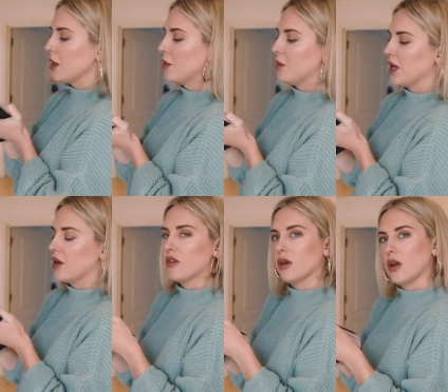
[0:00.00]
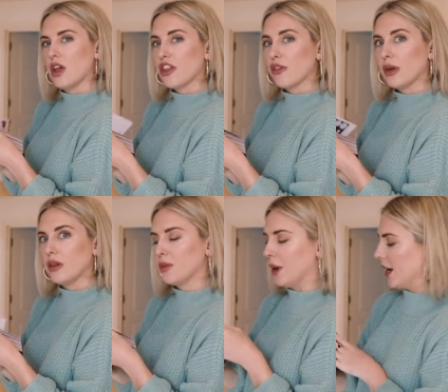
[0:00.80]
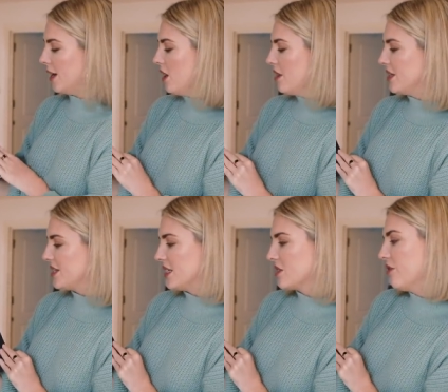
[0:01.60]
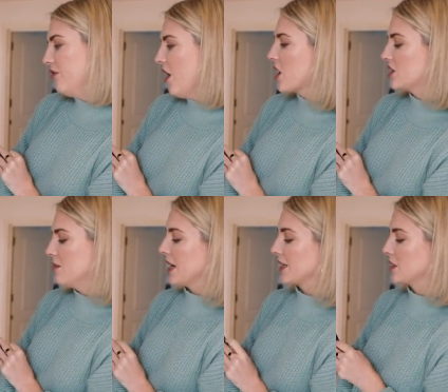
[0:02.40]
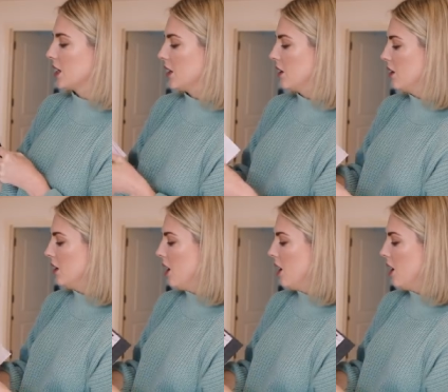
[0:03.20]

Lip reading: maybe be even thrilled by. This is Fucked Magazine.